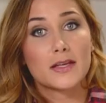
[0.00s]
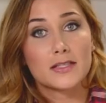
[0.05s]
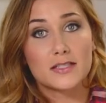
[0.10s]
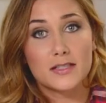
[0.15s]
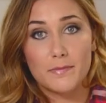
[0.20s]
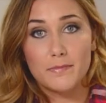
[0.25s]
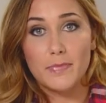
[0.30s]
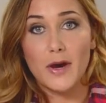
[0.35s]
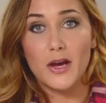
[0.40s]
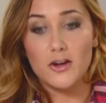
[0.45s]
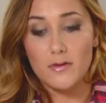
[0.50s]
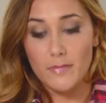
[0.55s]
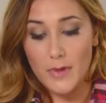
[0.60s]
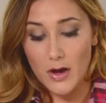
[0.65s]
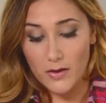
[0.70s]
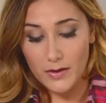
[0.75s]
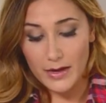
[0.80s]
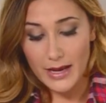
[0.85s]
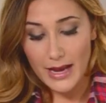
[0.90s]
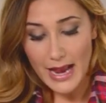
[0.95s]
some
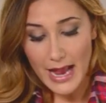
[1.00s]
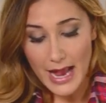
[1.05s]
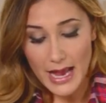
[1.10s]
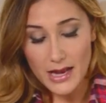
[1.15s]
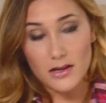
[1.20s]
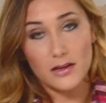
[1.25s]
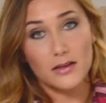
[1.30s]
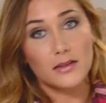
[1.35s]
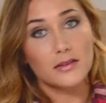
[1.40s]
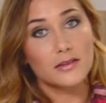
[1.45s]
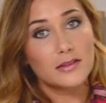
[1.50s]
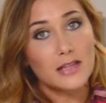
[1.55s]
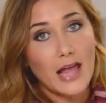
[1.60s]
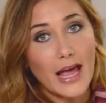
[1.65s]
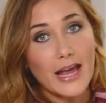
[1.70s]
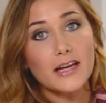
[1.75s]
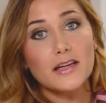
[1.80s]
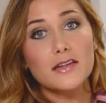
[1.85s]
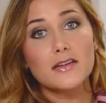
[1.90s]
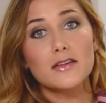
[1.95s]
buttermilk, and
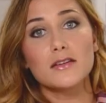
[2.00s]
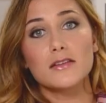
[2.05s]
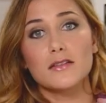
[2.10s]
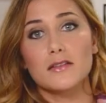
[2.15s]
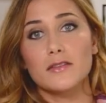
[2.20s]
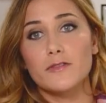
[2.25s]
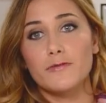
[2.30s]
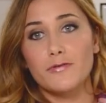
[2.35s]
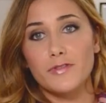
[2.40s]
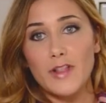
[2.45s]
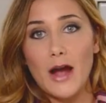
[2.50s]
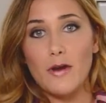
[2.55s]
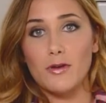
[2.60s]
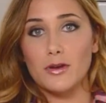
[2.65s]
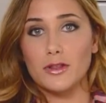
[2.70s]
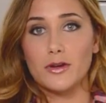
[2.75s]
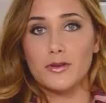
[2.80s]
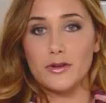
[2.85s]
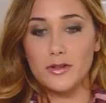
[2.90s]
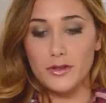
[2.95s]
lighten the
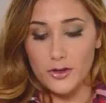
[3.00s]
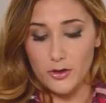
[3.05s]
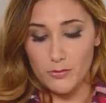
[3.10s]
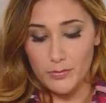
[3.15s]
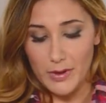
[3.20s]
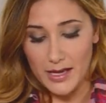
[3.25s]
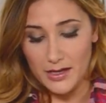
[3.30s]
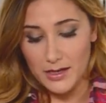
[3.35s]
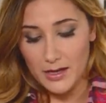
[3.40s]
flour load a little bit.